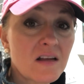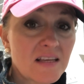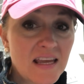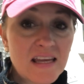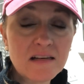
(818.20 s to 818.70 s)

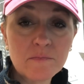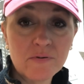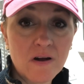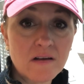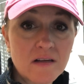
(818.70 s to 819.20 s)
canned
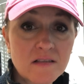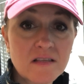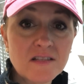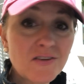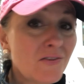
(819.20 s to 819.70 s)

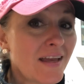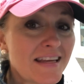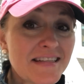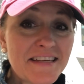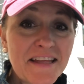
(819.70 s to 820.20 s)
products until they
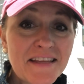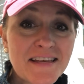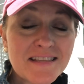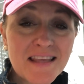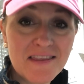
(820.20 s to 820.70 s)
can tell
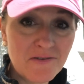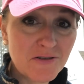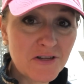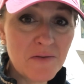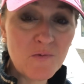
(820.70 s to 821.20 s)
us that
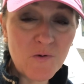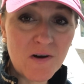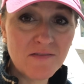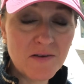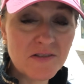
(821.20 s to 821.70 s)
there's no
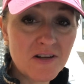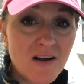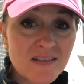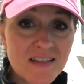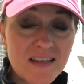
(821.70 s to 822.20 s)
more of those
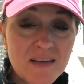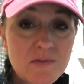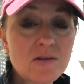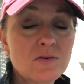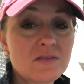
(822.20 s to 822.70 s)
toxic
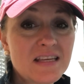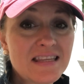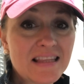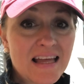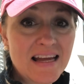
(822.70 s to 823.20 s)
chemicals
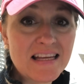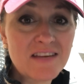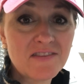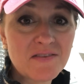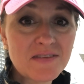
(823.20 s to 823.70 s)
in the
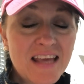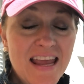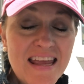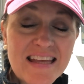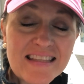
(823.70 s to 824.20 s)
lining of those
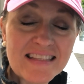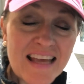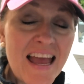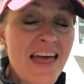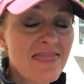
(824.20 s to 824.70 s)
cans.
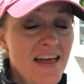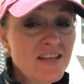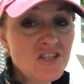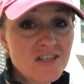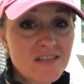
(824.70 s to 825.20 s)

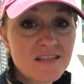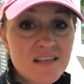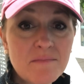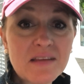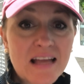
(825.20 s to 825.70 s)
That's just
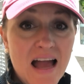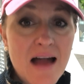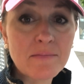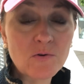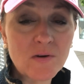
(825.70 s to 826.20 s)
something
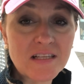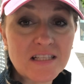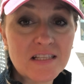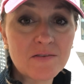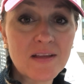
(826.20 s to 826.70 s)
I'm going
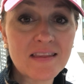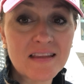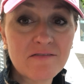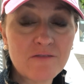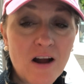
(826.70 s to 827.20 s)
to do
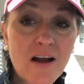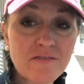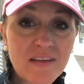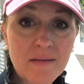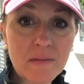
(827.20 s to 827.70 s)
for our
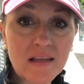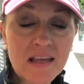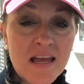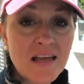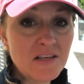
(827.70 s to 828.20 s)

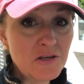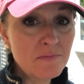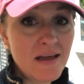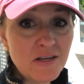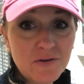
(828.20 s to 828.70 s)
family.
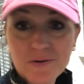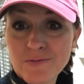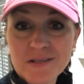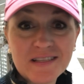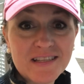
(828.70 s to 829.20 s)
You make your
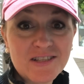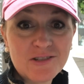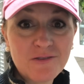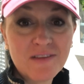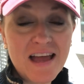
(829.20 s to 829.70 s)
own
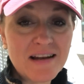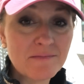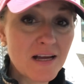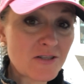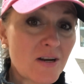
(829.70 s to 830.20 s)
decision on that.
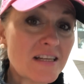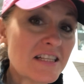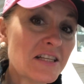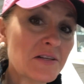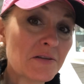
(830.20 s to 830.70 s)
I'm not trying
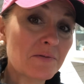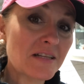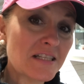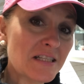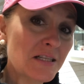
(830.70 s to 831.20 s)
to tell you
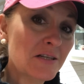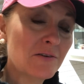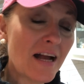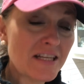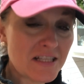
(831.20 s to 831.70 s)
what to
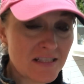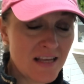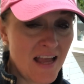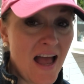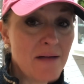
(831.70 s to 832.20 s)
do. I'm
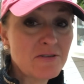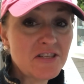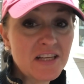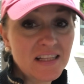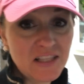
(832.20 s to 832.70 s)

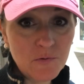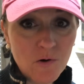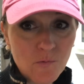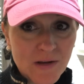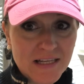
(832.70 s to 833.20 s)
just telling you
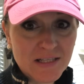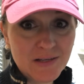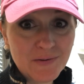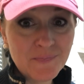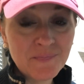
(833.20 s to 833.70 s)
what we do.